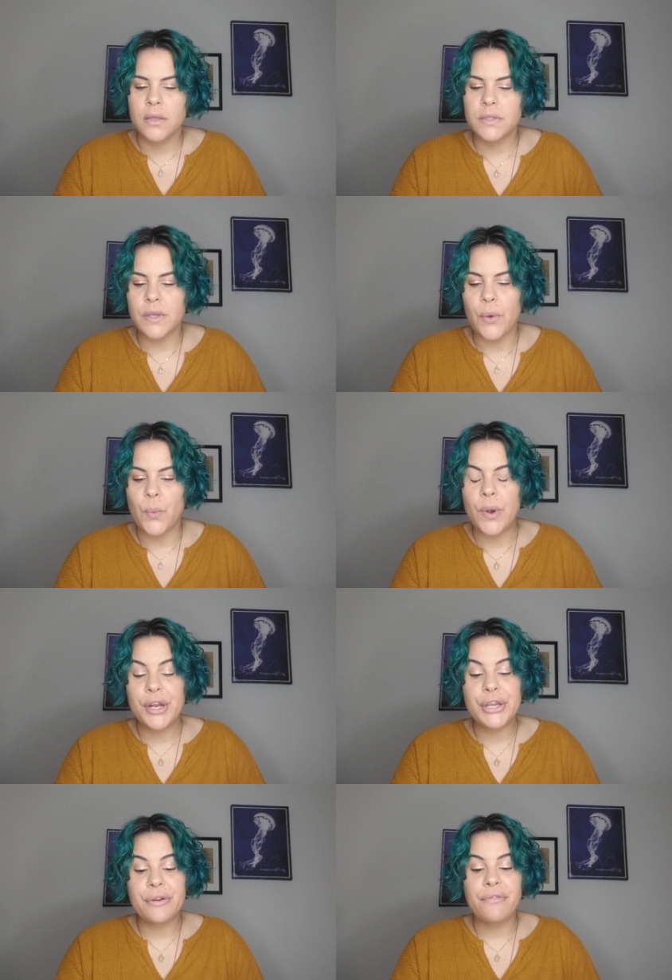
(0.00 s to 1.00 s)
So what
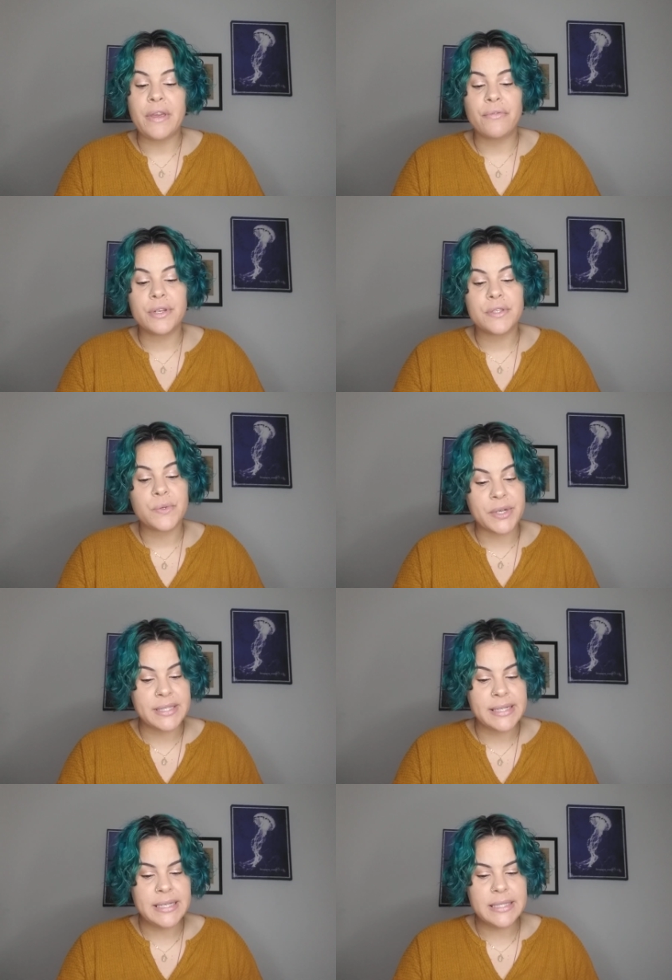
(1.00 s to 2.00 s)
are your favorite
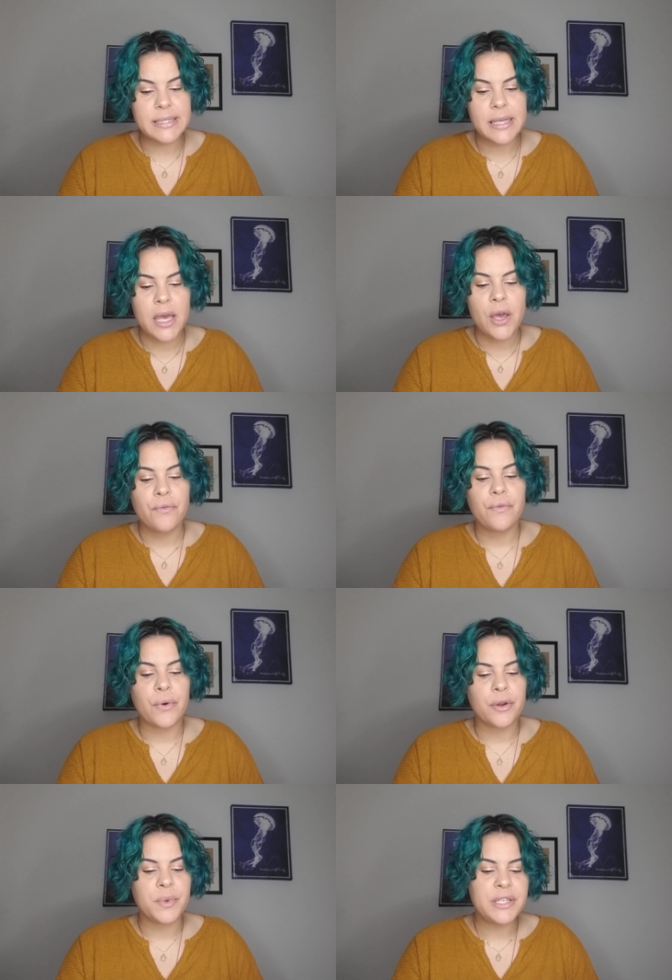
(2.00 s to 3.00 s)
sources
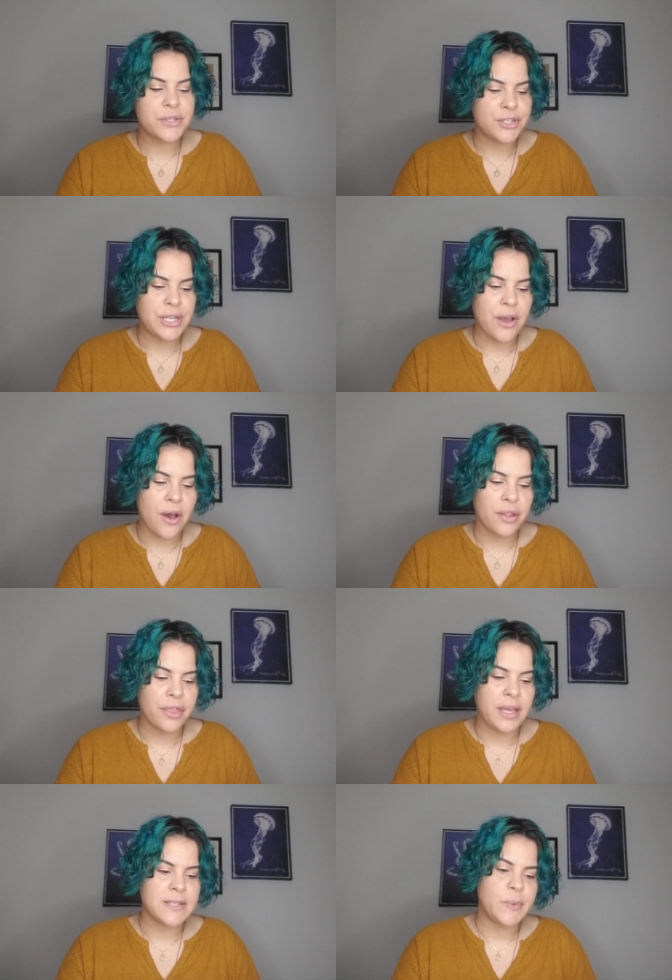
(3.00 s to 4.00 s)
for researching all
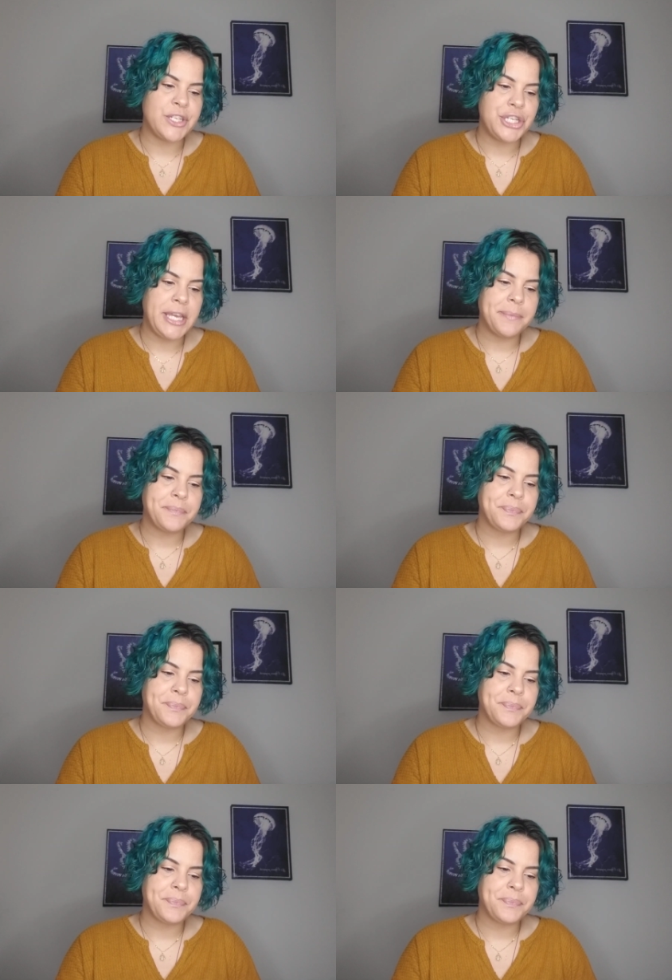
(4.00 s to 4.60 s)
things witchy?